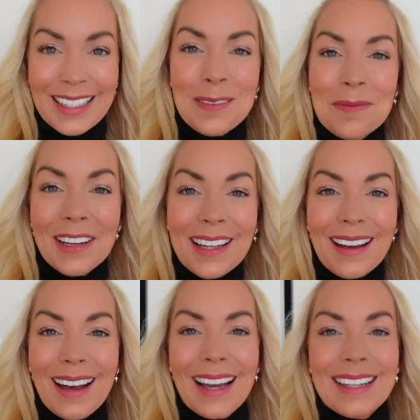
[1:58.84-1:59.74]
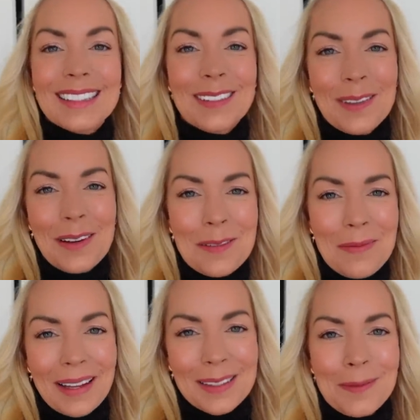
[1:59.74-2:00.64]
Good morning guys and welcome
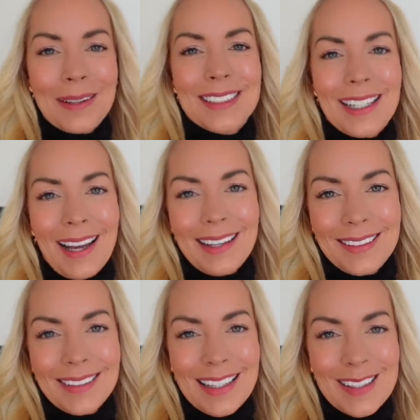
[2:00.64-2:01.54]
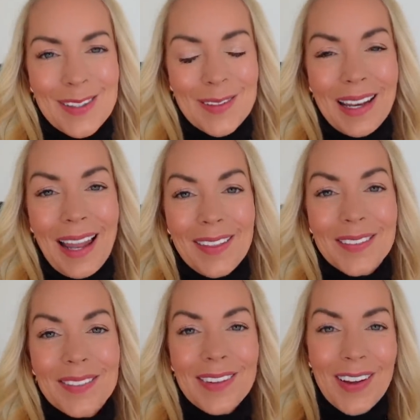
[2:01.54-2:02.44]
back to my channel and to another
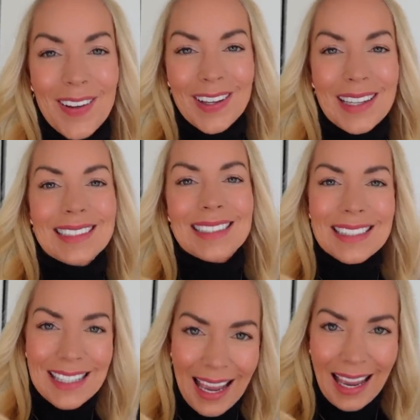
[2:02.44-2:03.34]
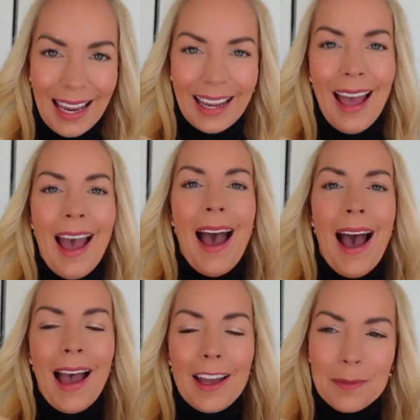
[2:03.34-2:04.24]
vlog. Today
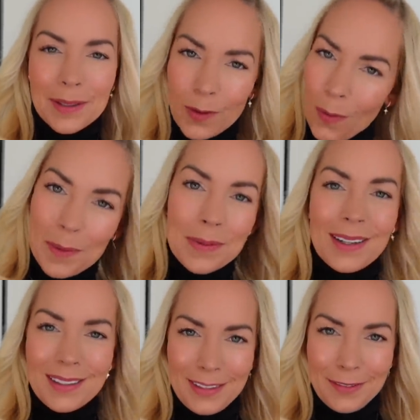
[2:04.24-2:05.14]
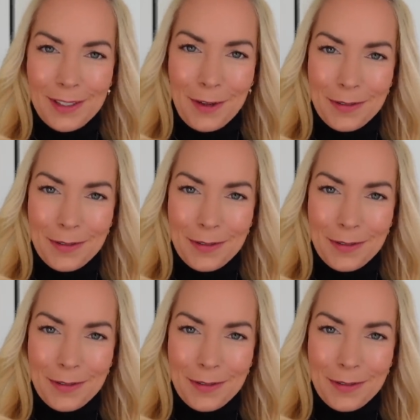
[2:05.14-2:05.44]
I have been quite productive so